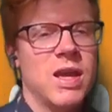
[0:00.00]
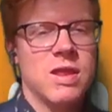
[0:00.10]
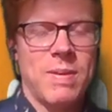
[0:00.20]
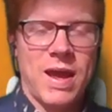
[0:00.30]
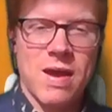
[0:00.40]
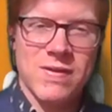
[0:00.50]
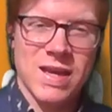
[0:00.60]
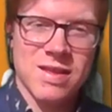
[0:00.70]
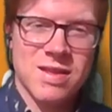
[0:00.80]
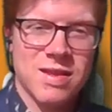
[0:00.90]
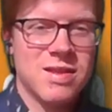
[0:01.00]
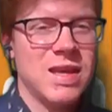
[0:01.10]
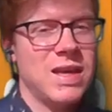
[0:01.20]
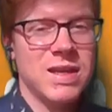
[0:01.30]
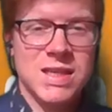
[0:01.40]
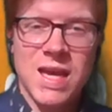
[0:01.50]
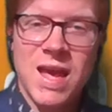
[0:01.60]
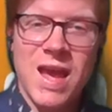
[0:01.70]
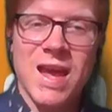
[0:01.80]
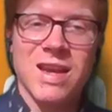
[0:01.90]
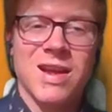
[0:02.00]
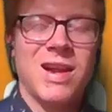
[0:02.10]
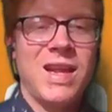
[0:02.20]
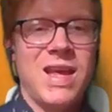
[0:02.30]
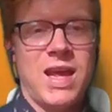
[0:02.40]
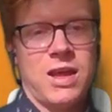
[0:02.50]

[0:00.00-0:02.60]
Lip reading: It's about having a succinct and clear